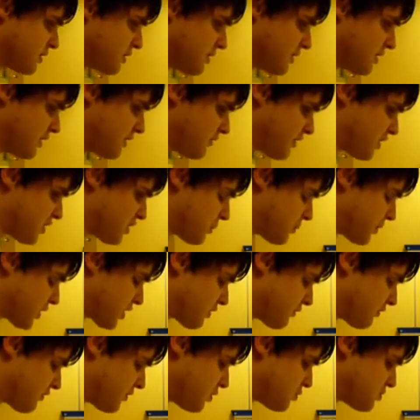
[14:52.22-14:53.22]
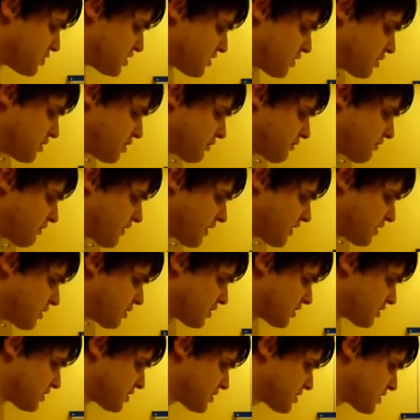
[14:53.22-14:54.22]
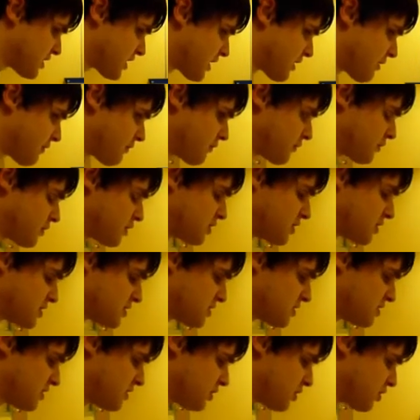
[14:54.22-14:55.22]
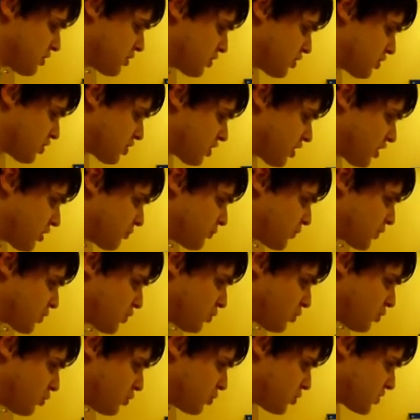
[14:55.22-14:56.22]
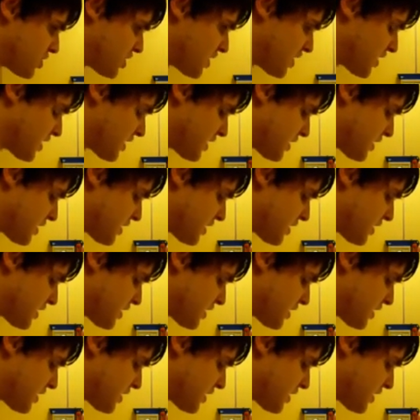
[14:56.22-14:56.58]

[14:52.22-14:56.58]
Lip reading: he found it a bit confusing at the fact that it didn't have that you can't record and